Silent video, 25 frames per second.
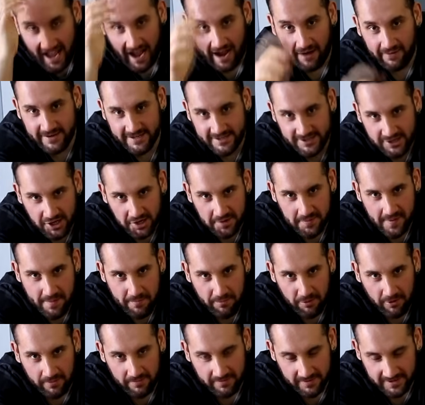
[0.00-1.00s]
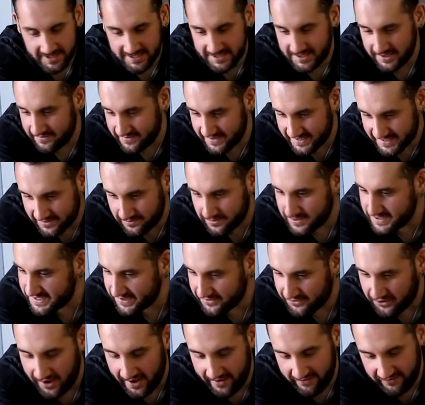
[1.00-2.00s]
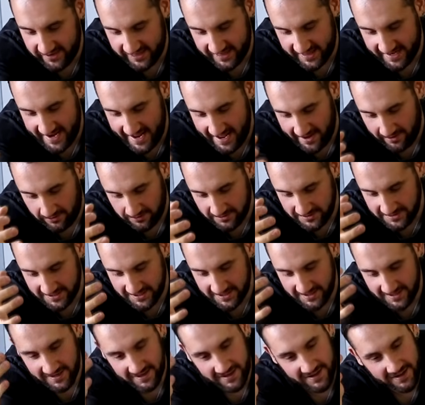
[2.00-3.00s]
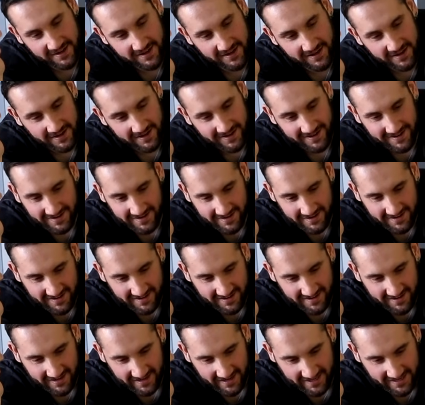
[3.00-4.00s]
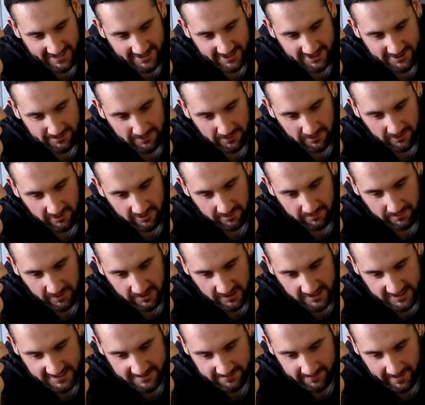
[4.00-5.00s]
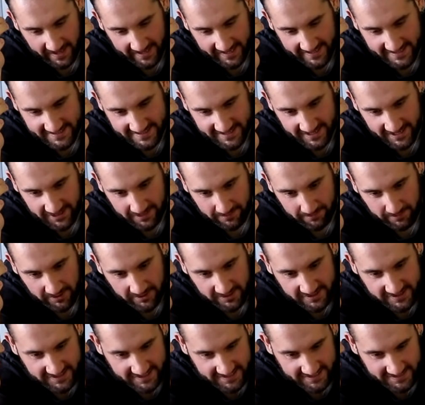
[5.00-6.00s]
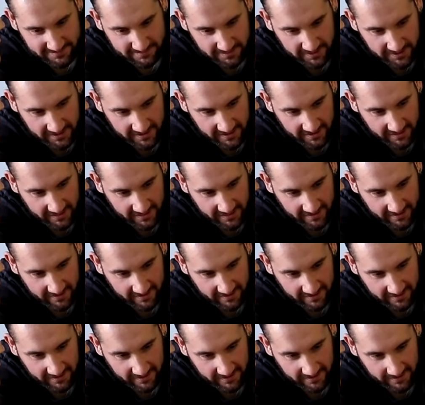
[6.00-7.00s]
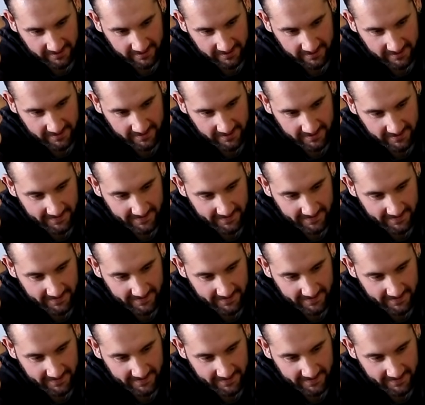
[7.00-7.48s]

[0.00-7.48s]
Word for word: I mean, it's not going to be a problem because obviously once I've got everything out, I can just put all the boxes back inside the boxes, but... Uh.